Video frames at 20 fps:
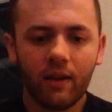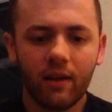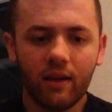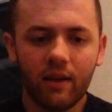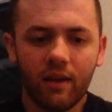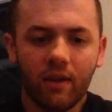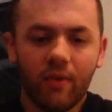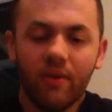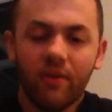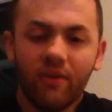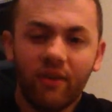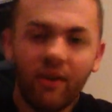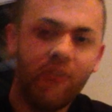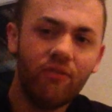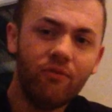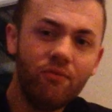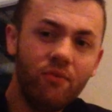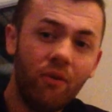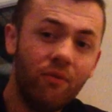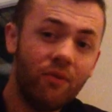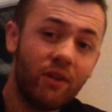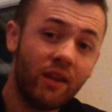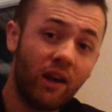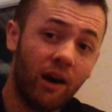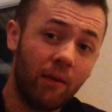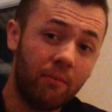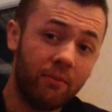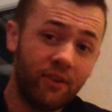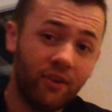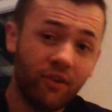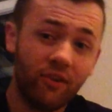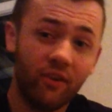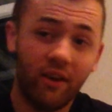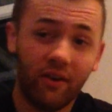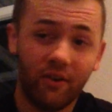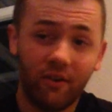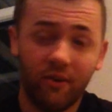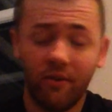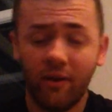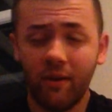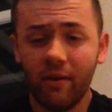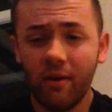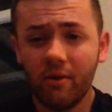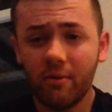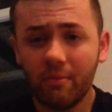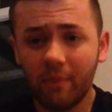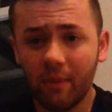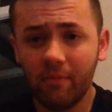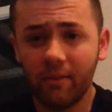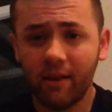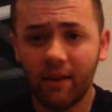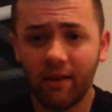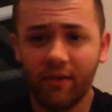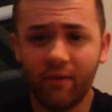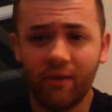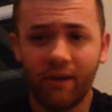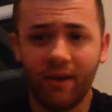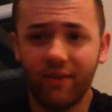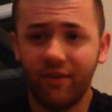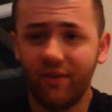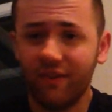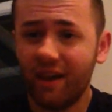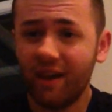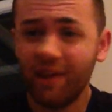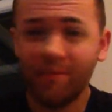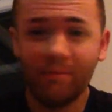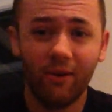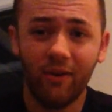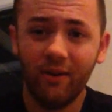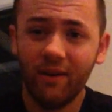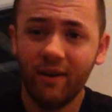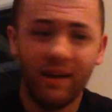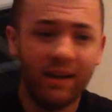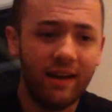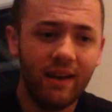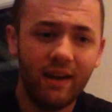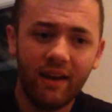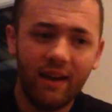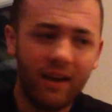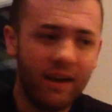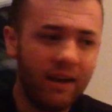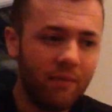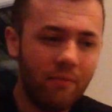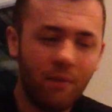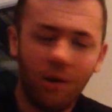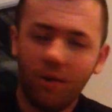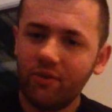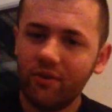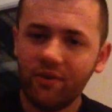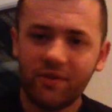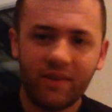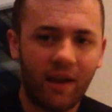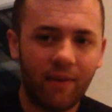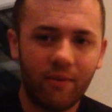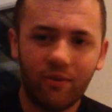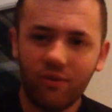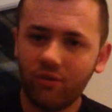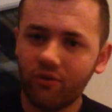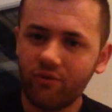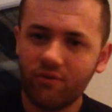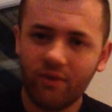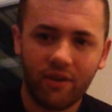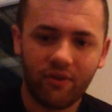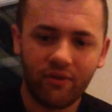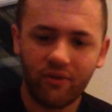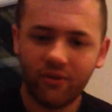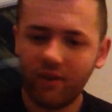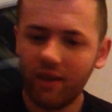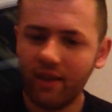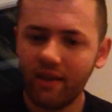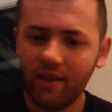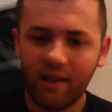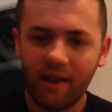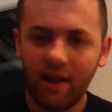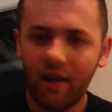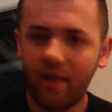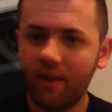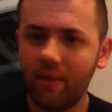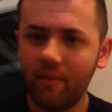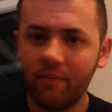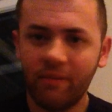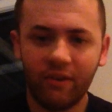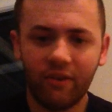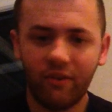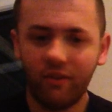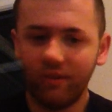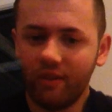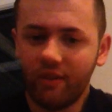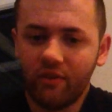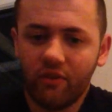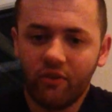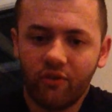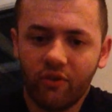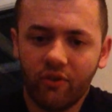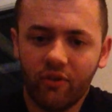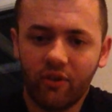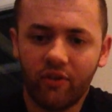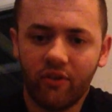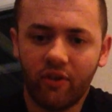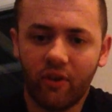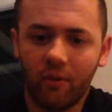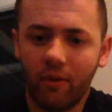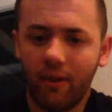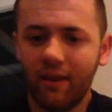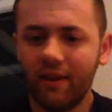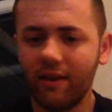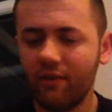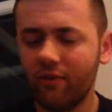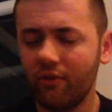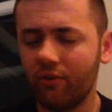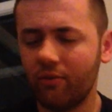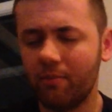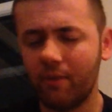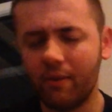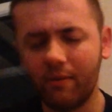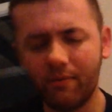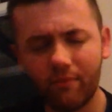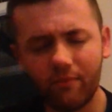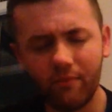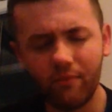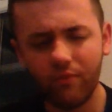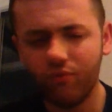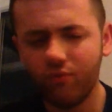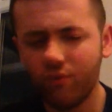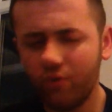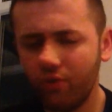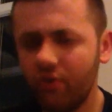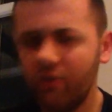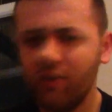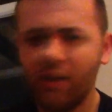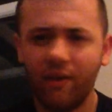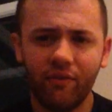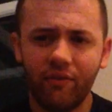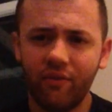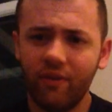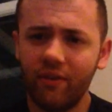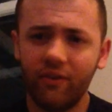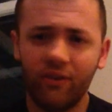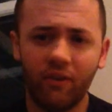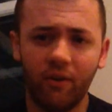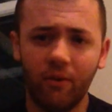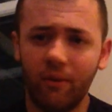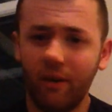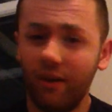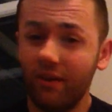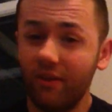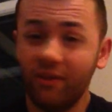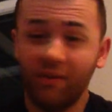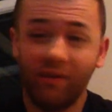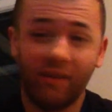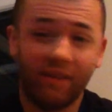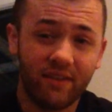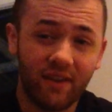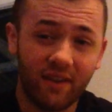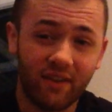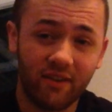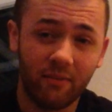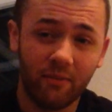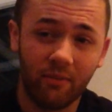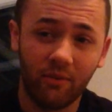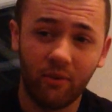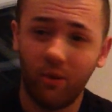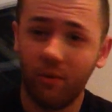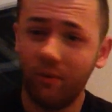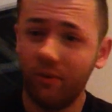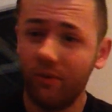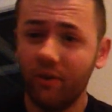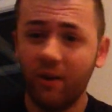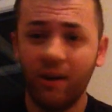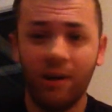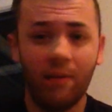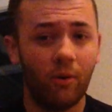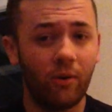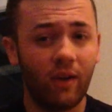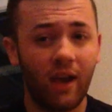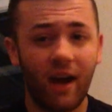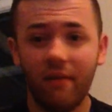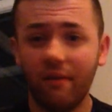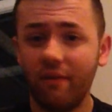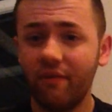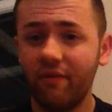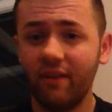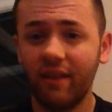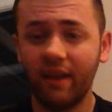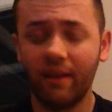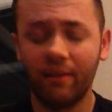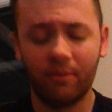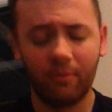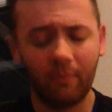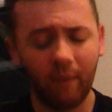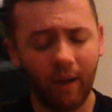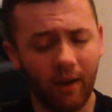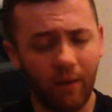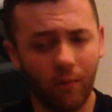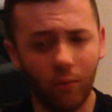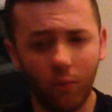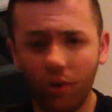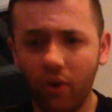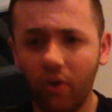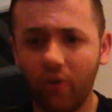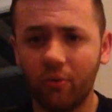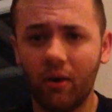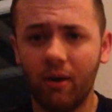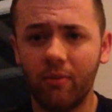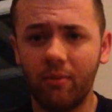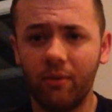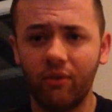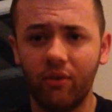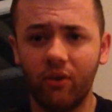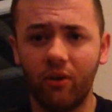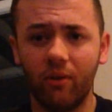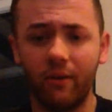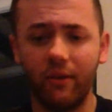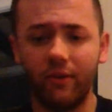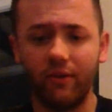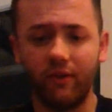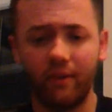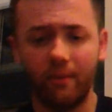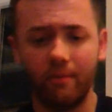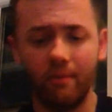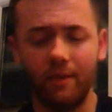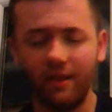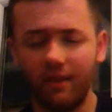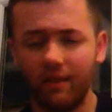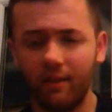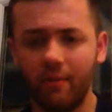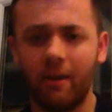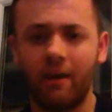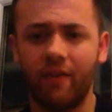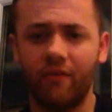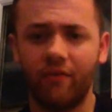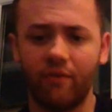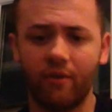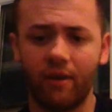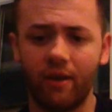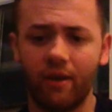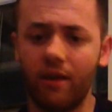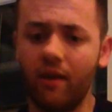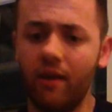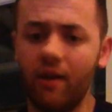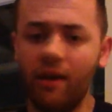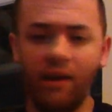You know, he's not really got a position. You know, I know he's been playing on the right hand side, but most of the time he just drifts in and out of that position. He just does it so well. He just drudges everything so well. It's a fantastic performance. But Calvin Phillips, my word, what a performance in the middle of the back three.